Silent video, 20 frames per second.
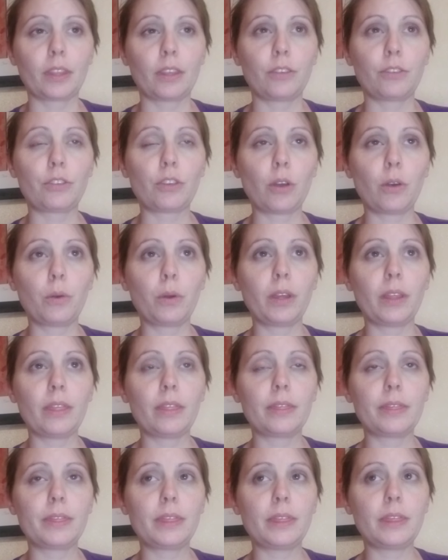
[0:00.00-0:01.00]
So
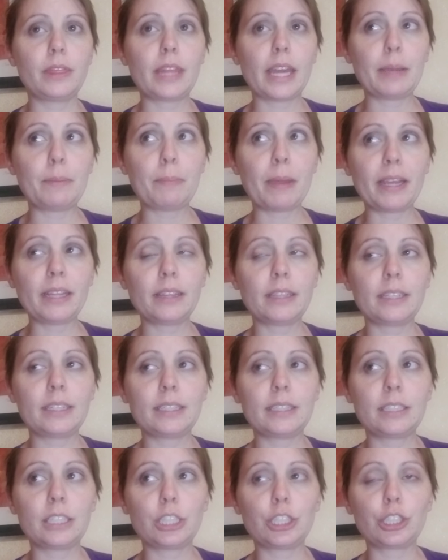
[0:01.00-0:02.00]
they made the
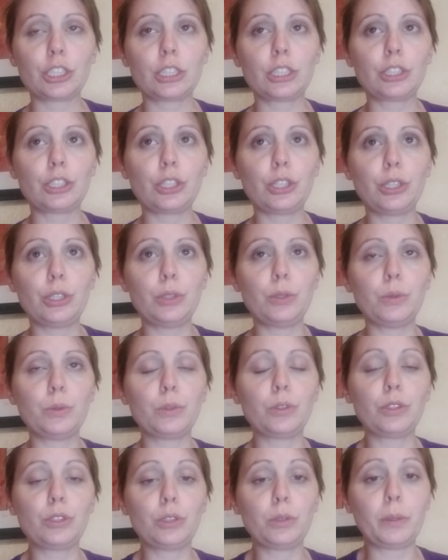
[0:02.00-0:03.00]
decision to
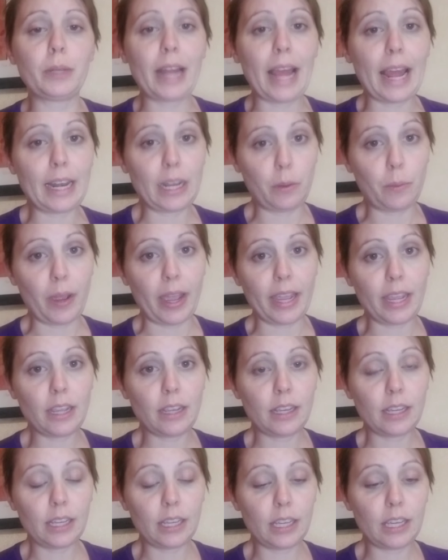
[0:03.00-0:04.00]
do it
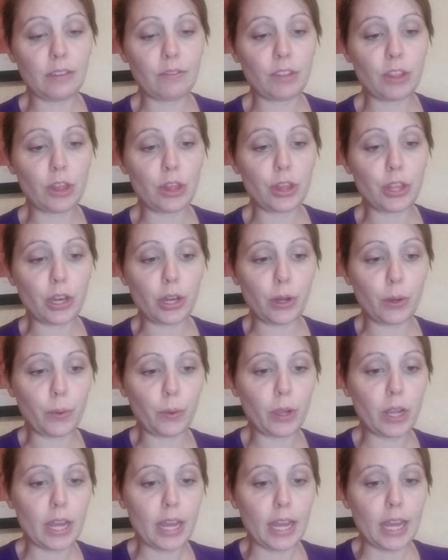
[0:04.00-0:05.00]
anyway, even
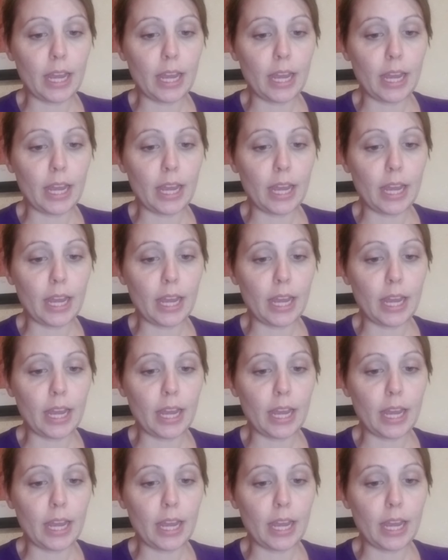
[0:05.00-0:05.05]
though